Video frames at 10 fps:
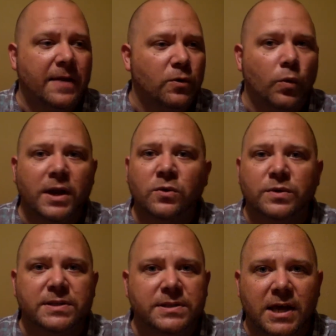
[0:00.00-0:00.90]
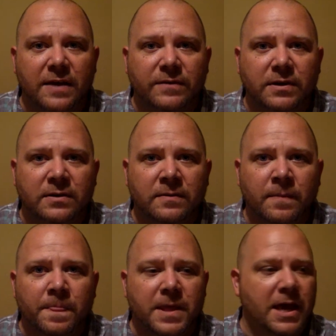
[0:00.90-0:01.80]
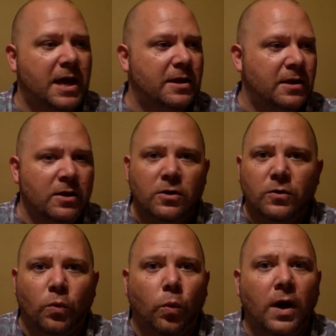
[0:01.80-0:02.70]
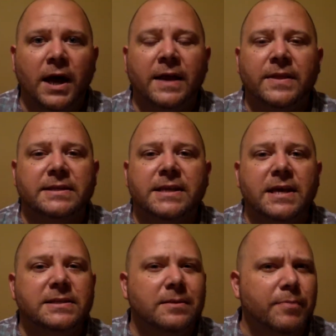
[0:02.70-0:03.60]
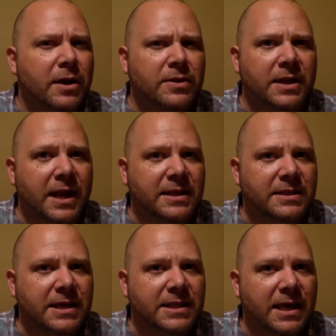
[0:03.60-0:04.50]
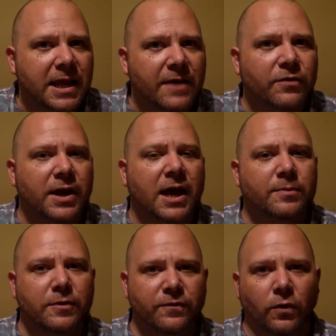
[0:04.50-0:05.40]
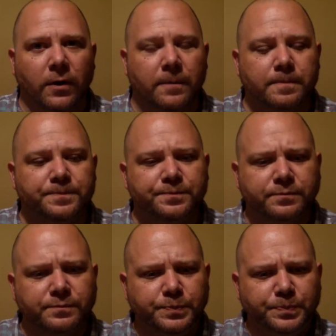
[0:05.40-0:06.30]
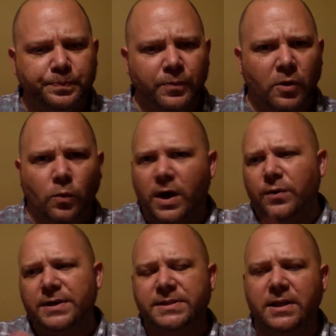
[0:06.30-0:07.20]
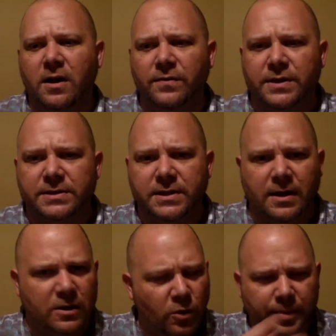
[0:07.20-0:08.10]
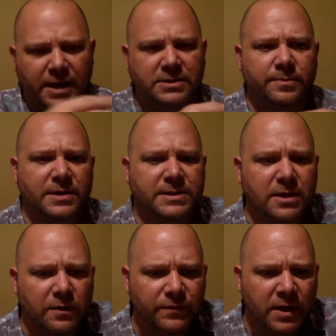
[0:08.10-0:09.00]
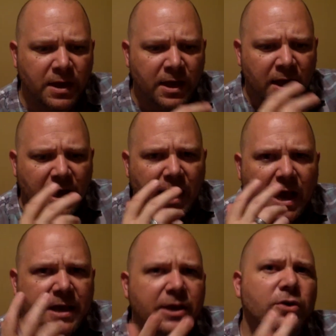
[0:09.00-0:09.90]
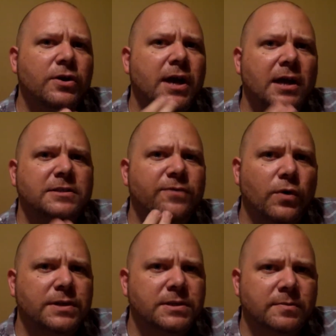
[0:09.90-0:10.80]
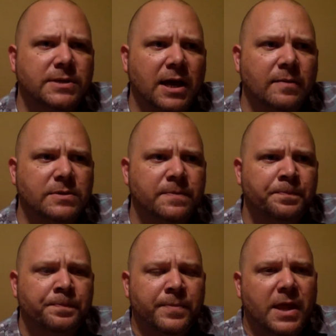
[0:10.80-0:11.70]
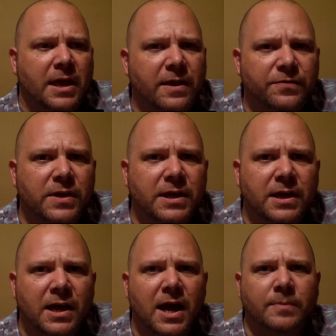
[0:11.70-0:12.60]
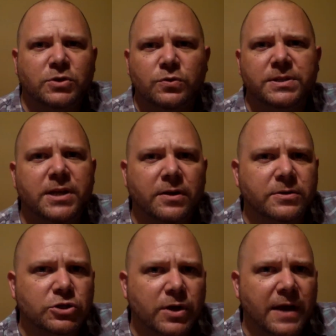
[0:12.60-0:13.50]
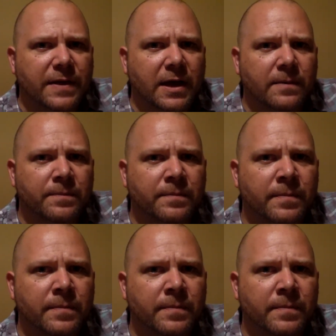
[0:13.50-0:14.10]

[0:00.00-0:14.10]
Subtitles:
And the wedding was saved. They had wine that tasted better than anything they had ever had before. Why do I say all this? I go back to myself. I hear God's voice sometimes, and I think, I'm too scared to try that.